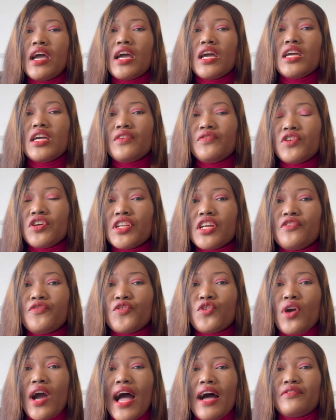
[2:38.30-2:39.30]
if
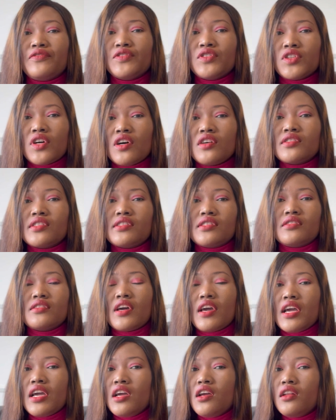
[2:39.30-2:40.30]
you have nursed
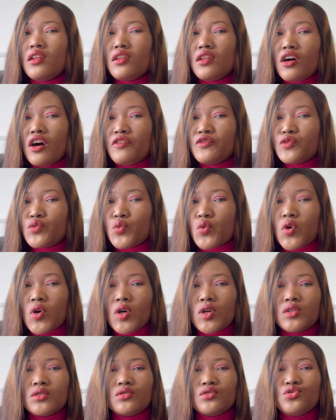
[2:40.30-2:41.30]
a loved
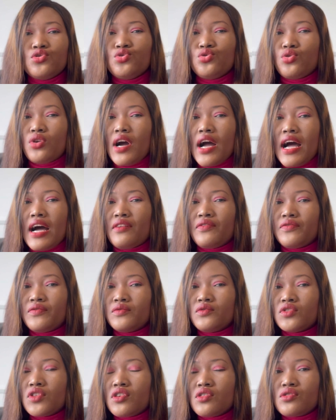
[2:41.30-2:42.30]
one, you have
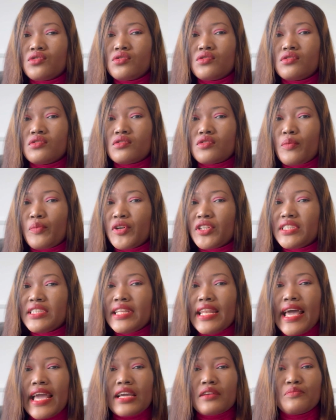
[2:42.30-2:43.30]
nursed somebody
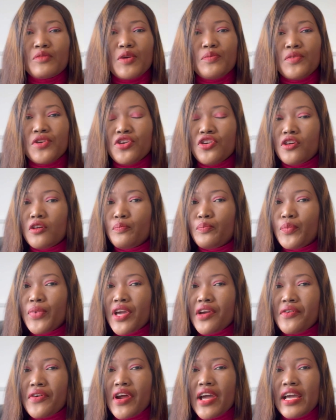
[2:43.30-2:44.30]
like maybe your
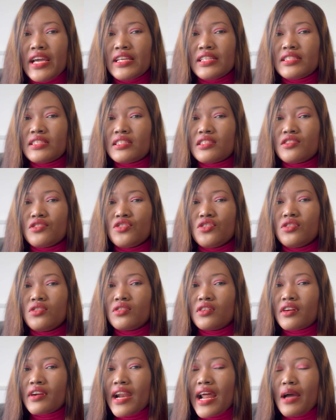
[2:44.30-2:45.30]
parents,
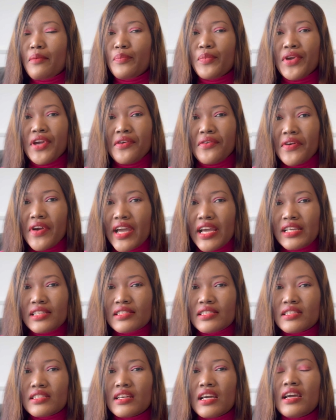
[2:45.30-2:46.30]
your
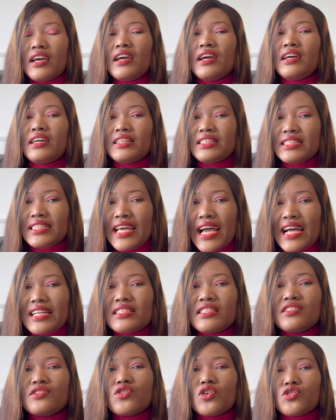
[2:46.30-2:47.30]
grandparents,
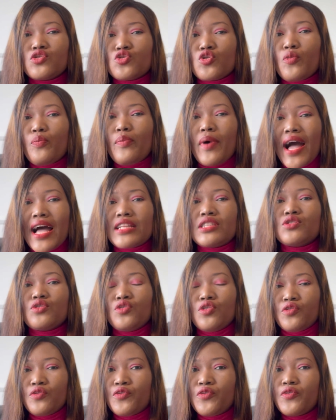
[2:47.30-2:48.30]
that is also part
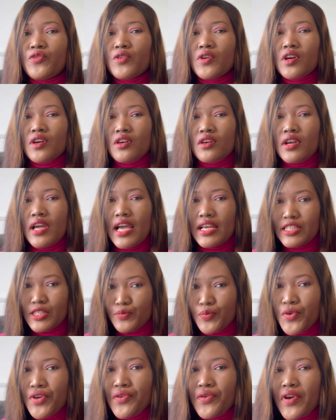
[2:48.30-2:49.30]
of
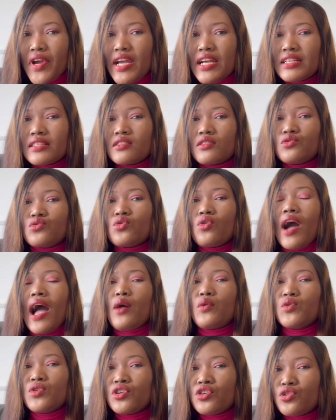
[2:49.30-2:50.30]
experience. So I
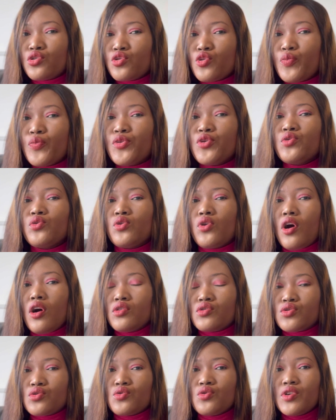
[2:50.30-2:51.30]
will group you
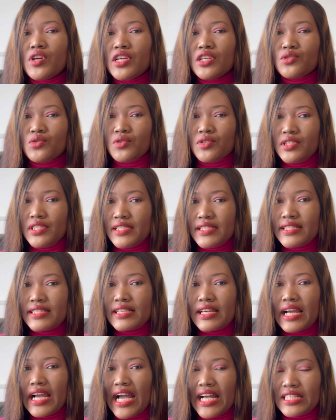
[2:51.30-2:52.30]
also into
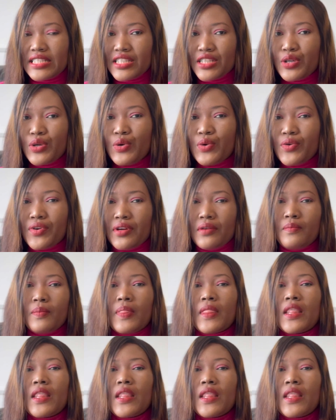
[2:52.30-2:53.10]
this category.